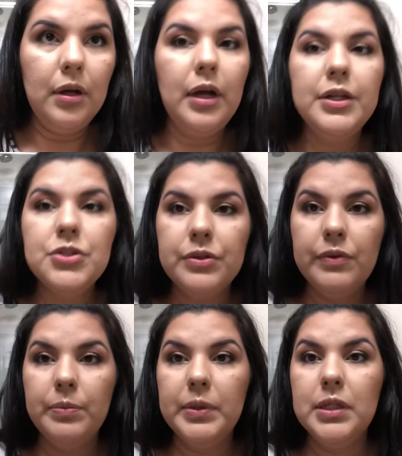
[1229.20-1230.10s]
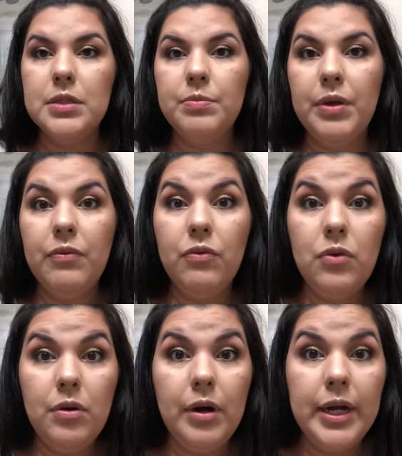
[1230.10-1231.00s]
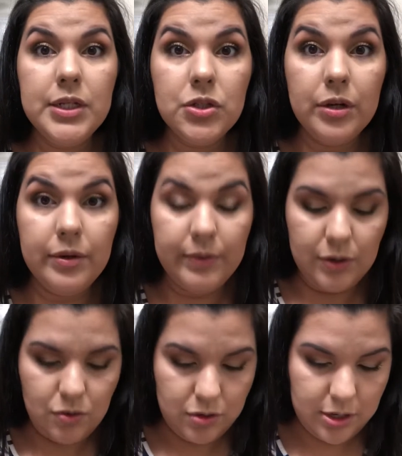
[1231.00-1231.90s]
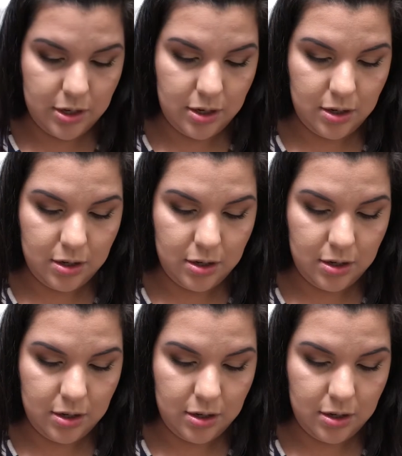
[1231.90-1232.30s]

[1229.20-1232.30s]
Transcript: I should have opened this before I started recording.